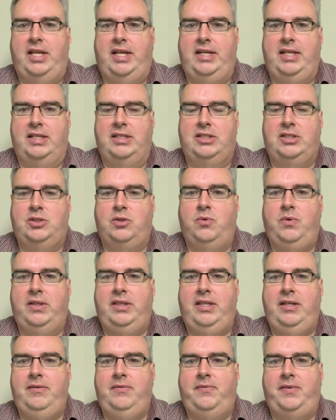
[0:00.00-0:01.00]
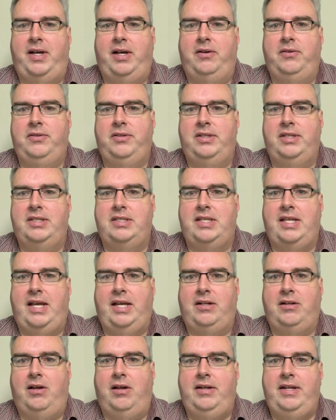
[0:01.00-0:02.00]
that is. So what they found is
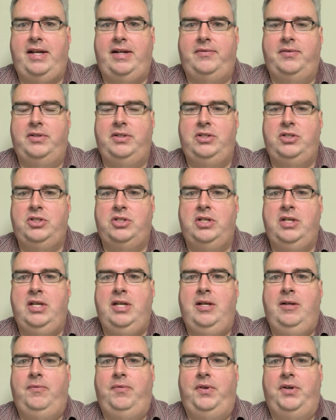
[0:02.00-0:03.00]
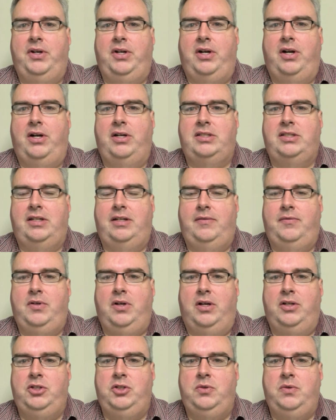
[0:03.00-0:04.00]
that on average, their cars that have
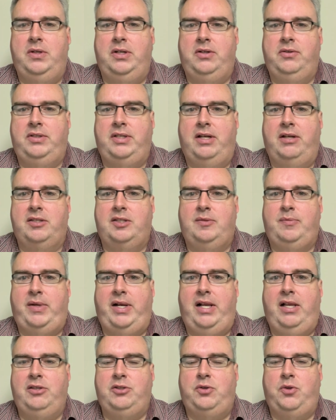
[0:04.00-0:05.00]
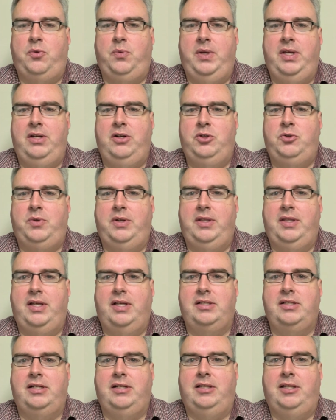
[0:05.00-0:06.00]
gone 200,000 miles or
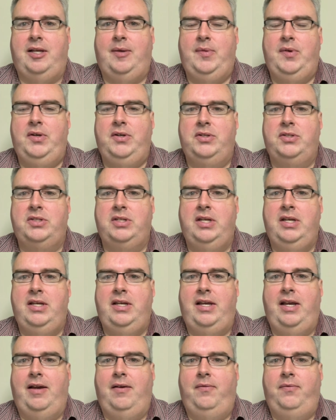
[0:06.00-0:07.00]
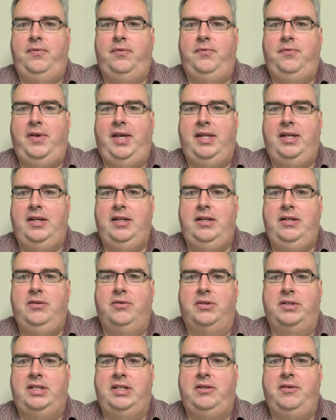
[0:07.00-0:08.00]
320,000 kilometers have faded
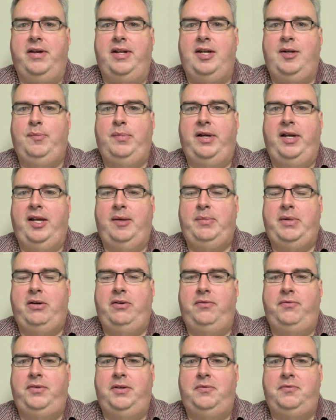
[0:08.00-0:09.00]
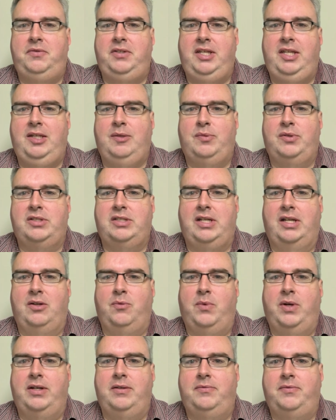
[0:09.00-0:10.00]
or degraded by about 15%,
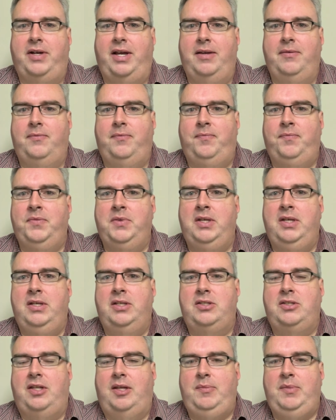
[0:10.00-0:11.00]
1.5. So